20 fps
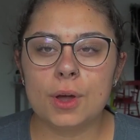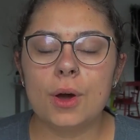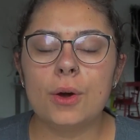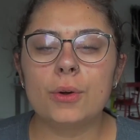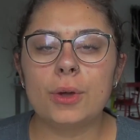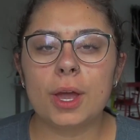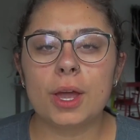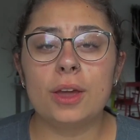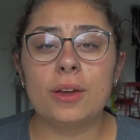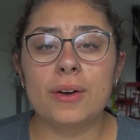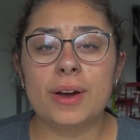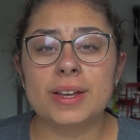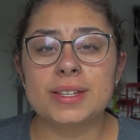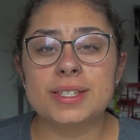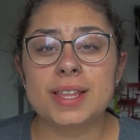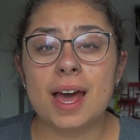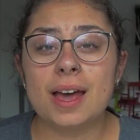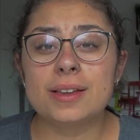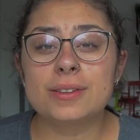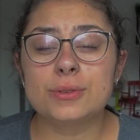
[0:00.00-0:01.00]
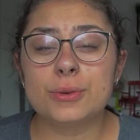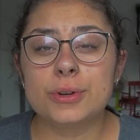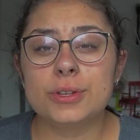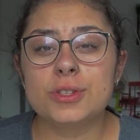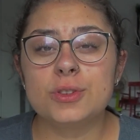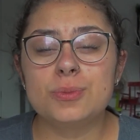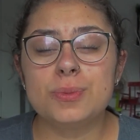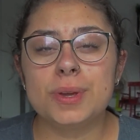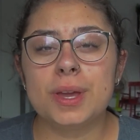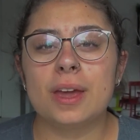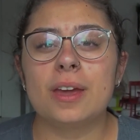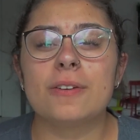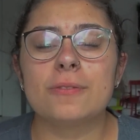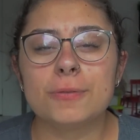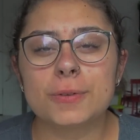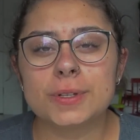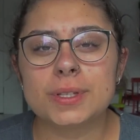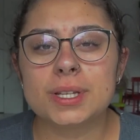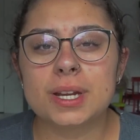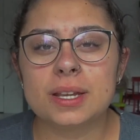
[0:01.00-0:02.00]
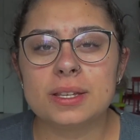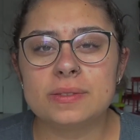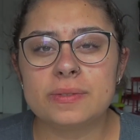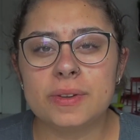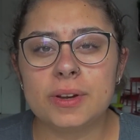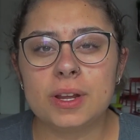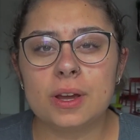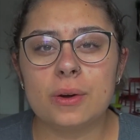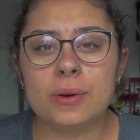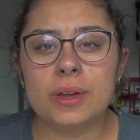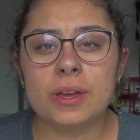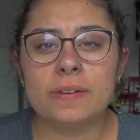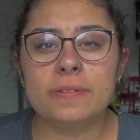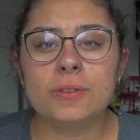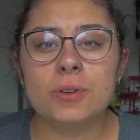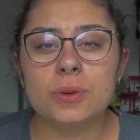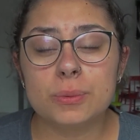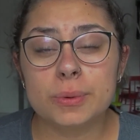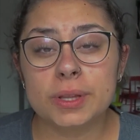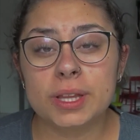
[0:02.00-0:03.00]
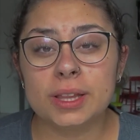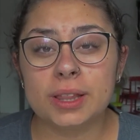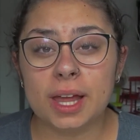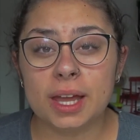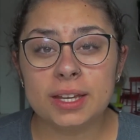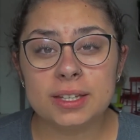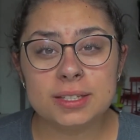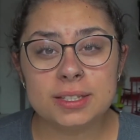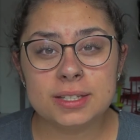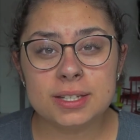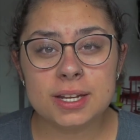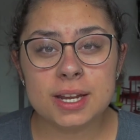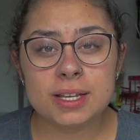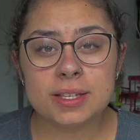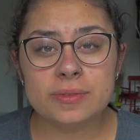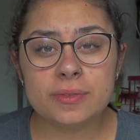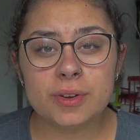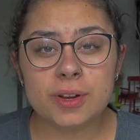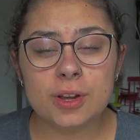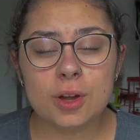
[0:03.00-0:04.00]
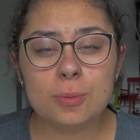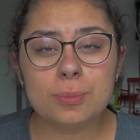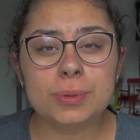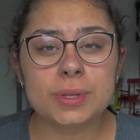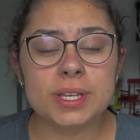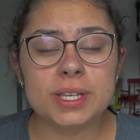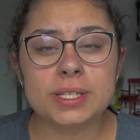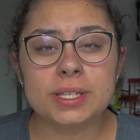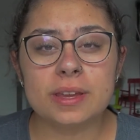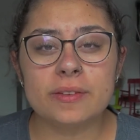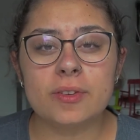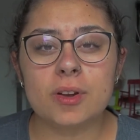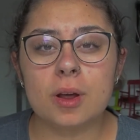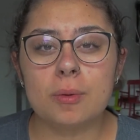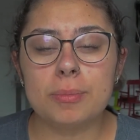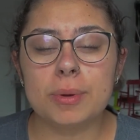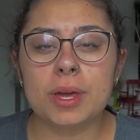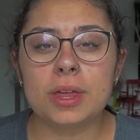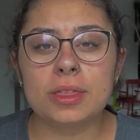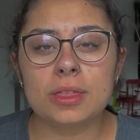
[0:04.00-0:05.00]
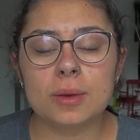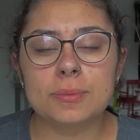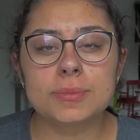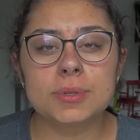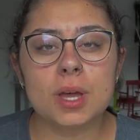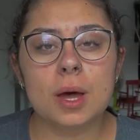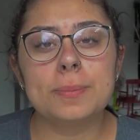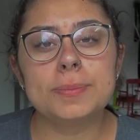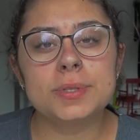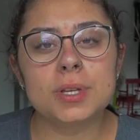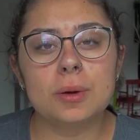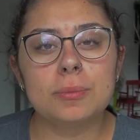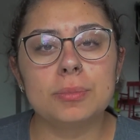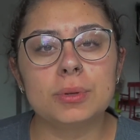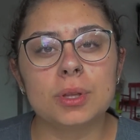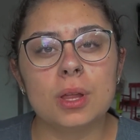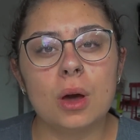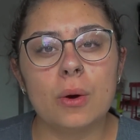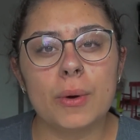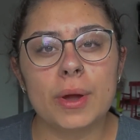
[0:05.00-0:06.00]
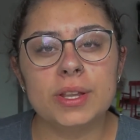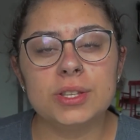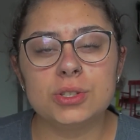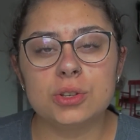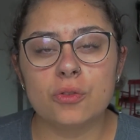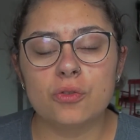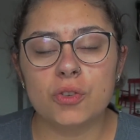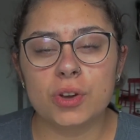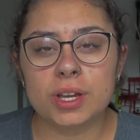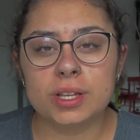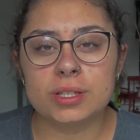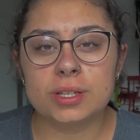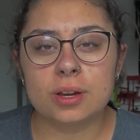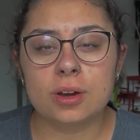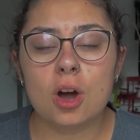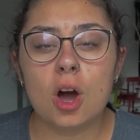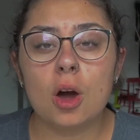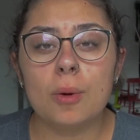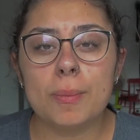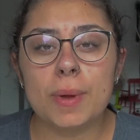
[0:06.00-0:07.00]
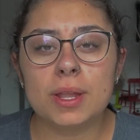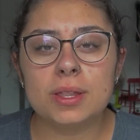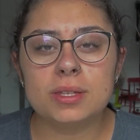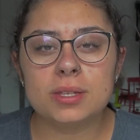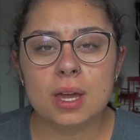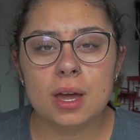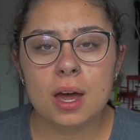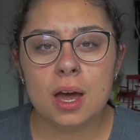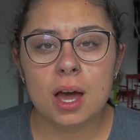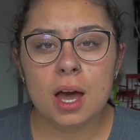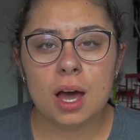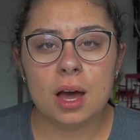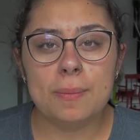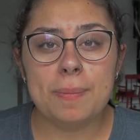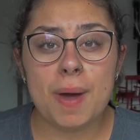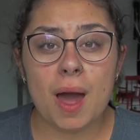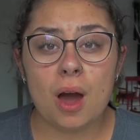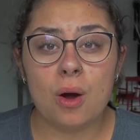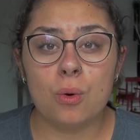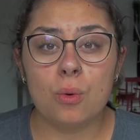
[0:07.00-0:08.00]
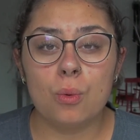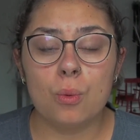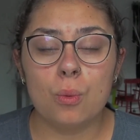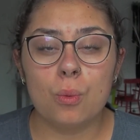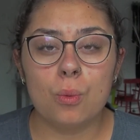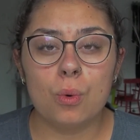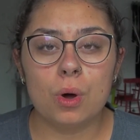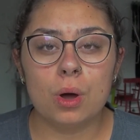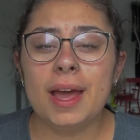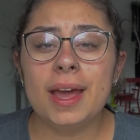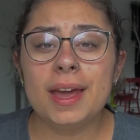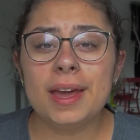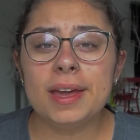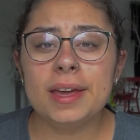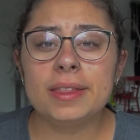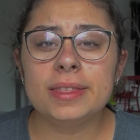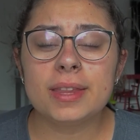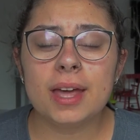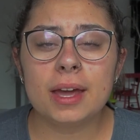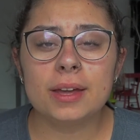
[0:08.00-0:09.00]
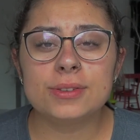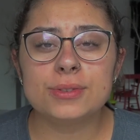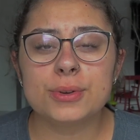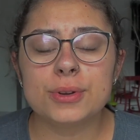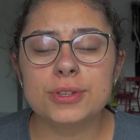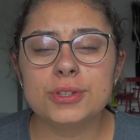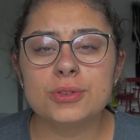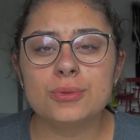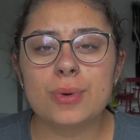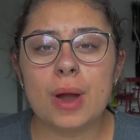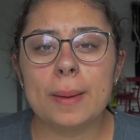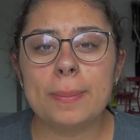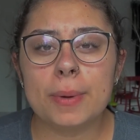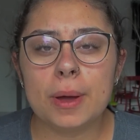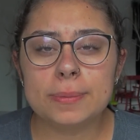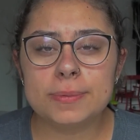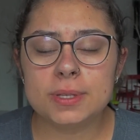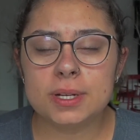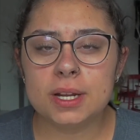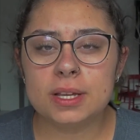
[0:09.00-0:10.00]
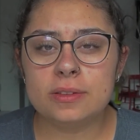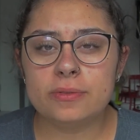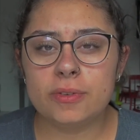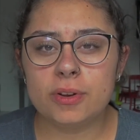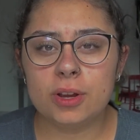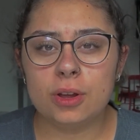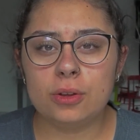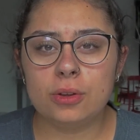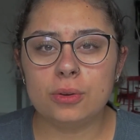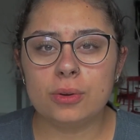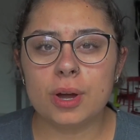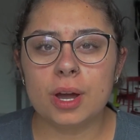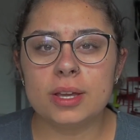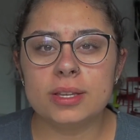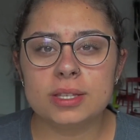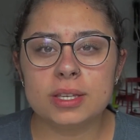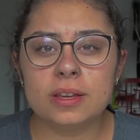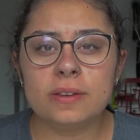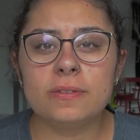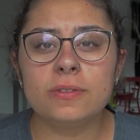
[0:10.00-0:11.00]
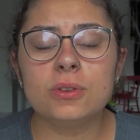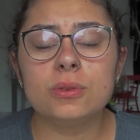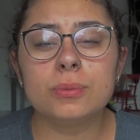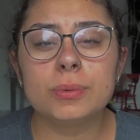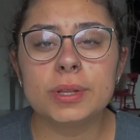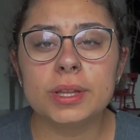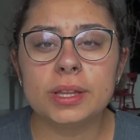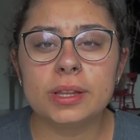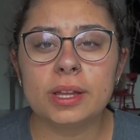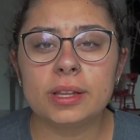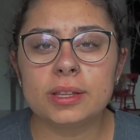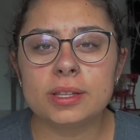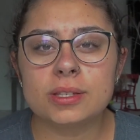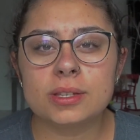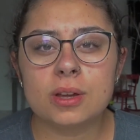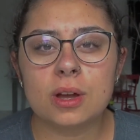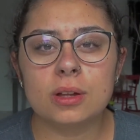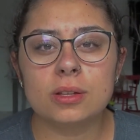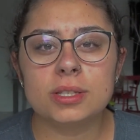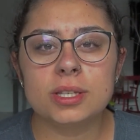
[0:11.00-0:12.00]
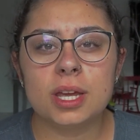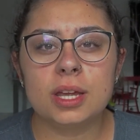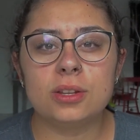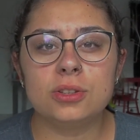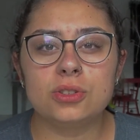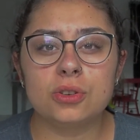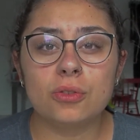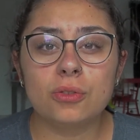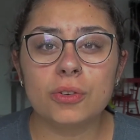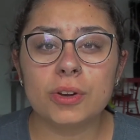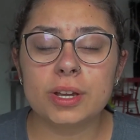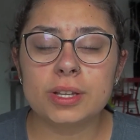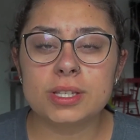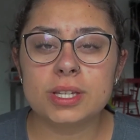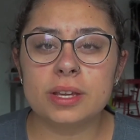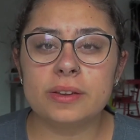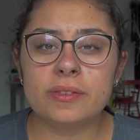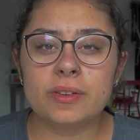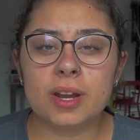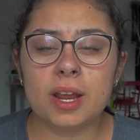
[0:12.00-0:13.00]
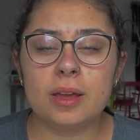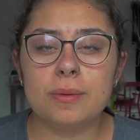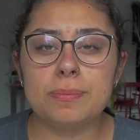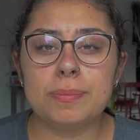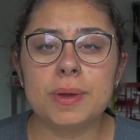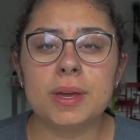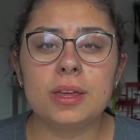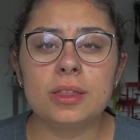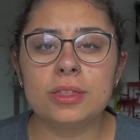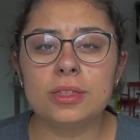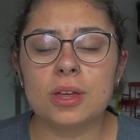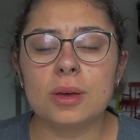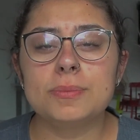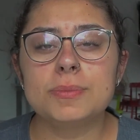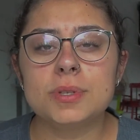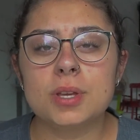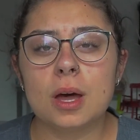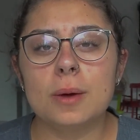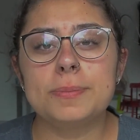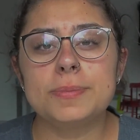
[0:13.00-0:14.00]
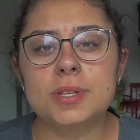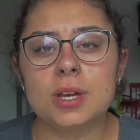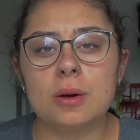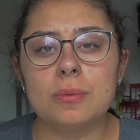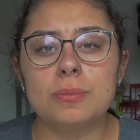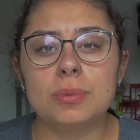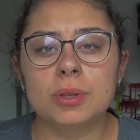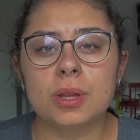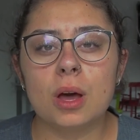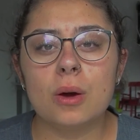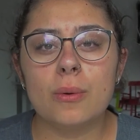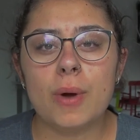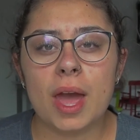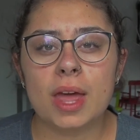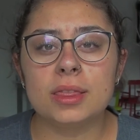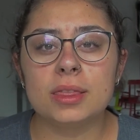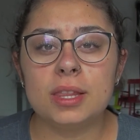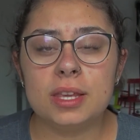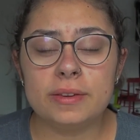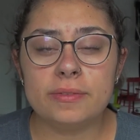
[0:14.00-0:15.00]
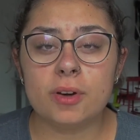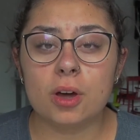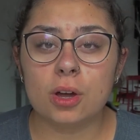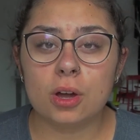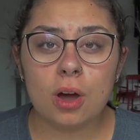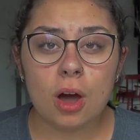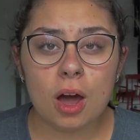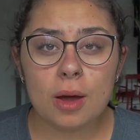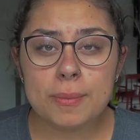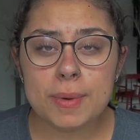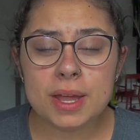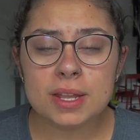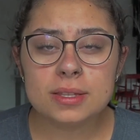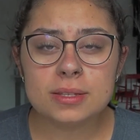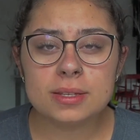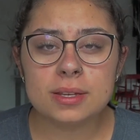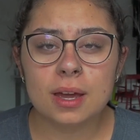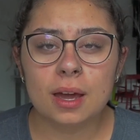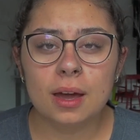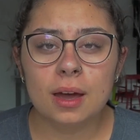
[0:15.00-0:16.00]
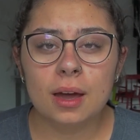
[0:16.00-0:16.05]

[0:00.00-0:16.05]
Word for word: Okay, you guys, that is going to be it for today's video. If you really liked today's video, please give it a big thumbs up down below, and don't forget to comment about. And that is going to wrap up today's video, you guys. If you really like this content, don't forget to give it a big thumbs up down below and leave a comment.